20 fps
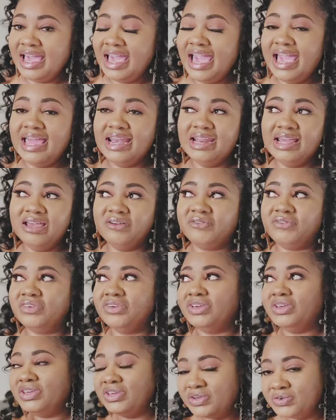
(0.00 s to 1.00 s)
And if
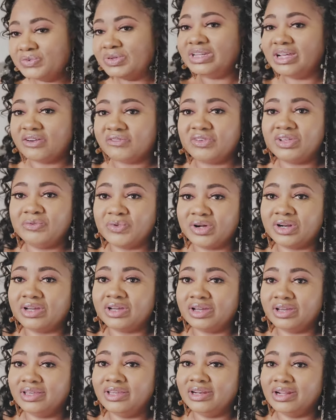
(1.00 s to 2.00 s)
you would definitely want
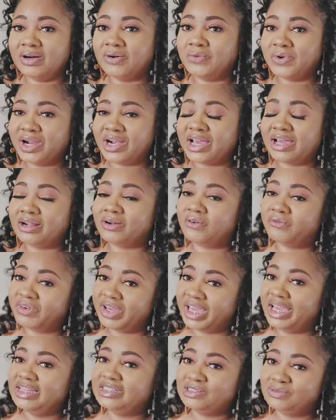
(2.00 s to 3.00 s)
to, you know, wear that on
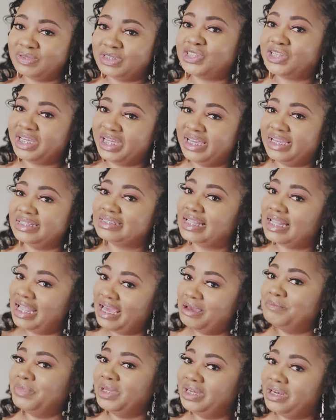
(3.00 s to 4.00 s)
vacation with your kids,
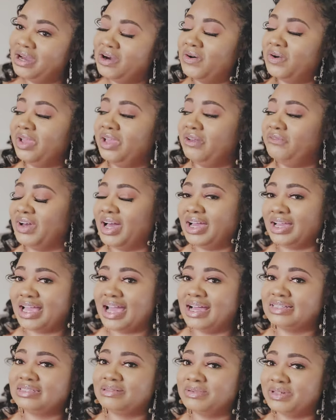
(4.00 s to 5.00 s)
let me know if I
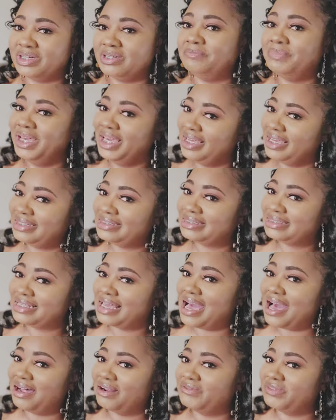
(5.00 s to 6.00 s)
got some good pickings
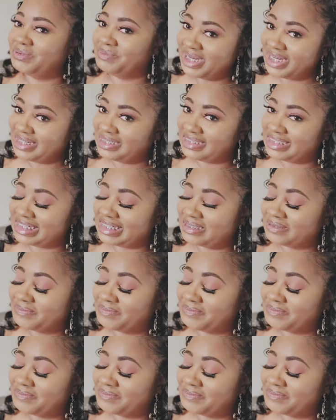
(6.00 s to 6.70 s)
out of the bunch.